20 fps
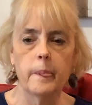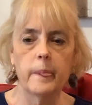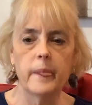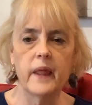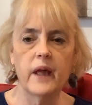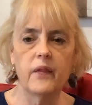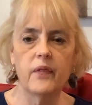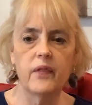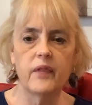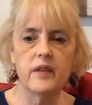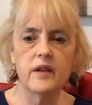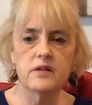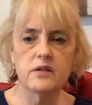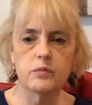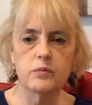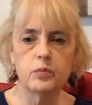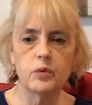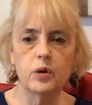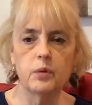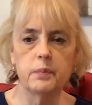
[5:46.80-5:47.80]
that this
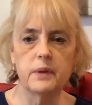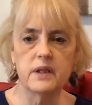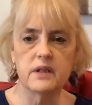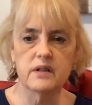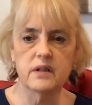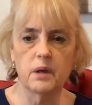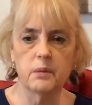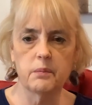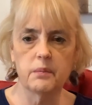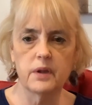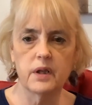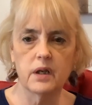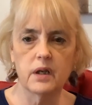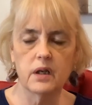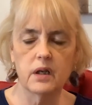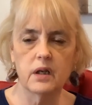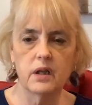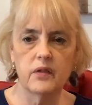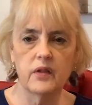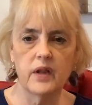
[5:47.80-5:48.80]
will be
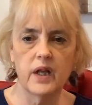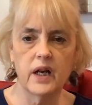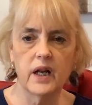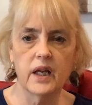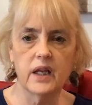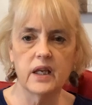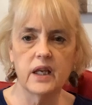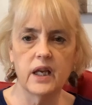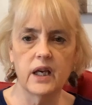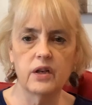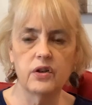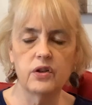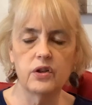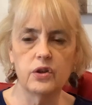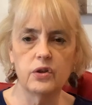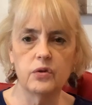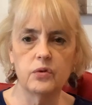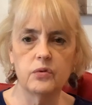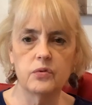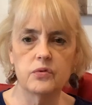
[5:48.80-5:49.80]
something that I can
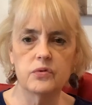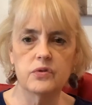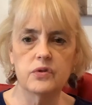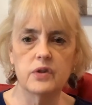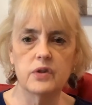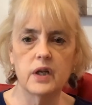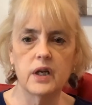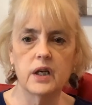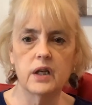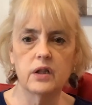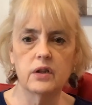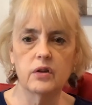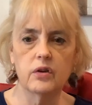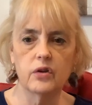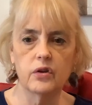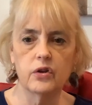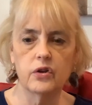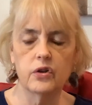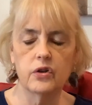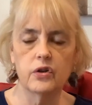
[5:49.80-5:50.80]
use and
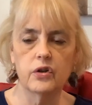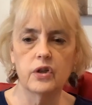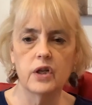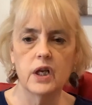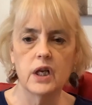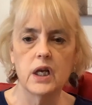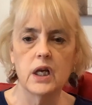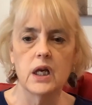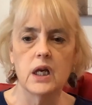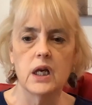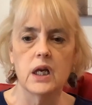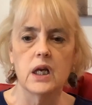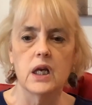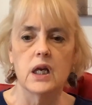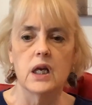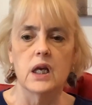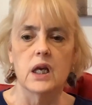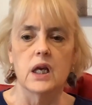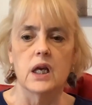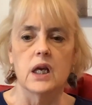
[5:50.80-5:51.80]
learn
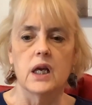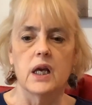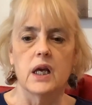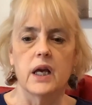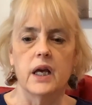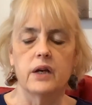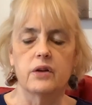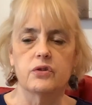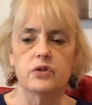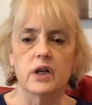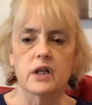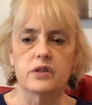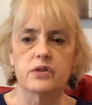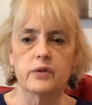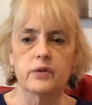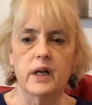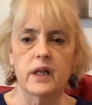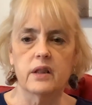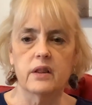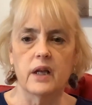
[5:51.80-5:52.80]
and draw
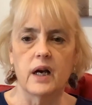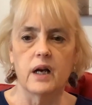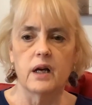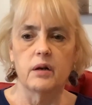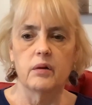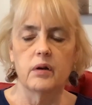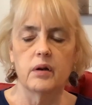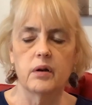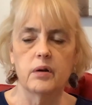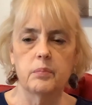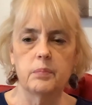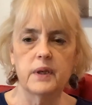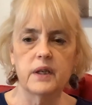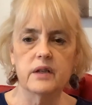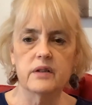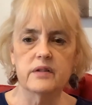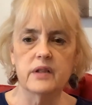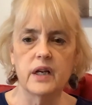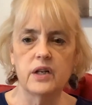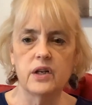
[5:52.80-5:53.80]
strength on,
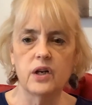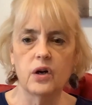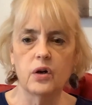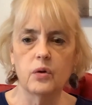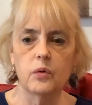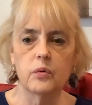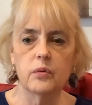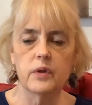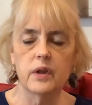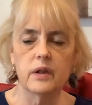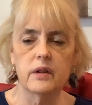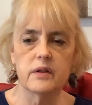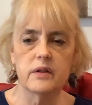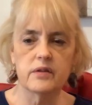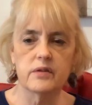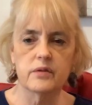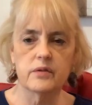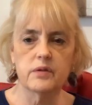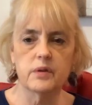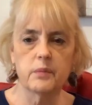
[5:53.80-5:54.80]
because I know that
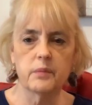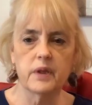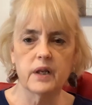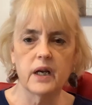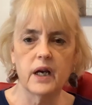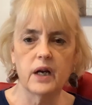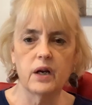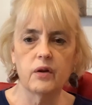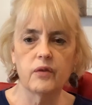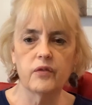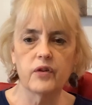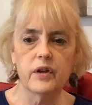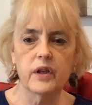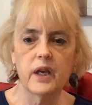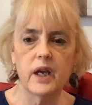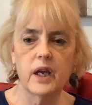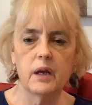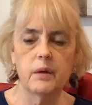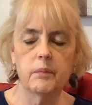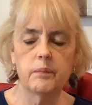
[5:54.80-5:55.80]
this is something I
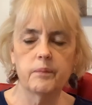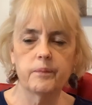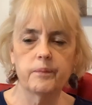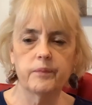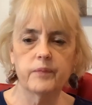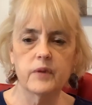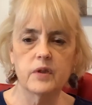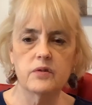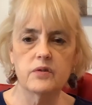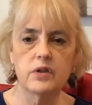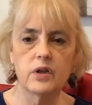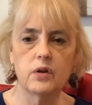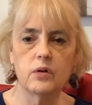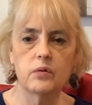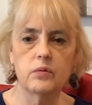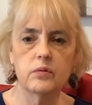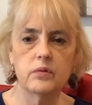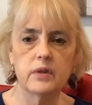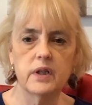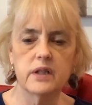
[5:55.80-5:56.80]
overcame.
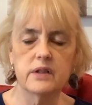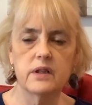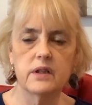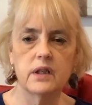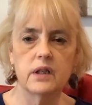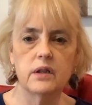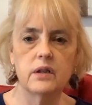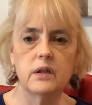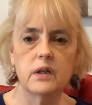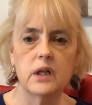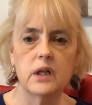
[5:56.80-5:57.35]
So that's it.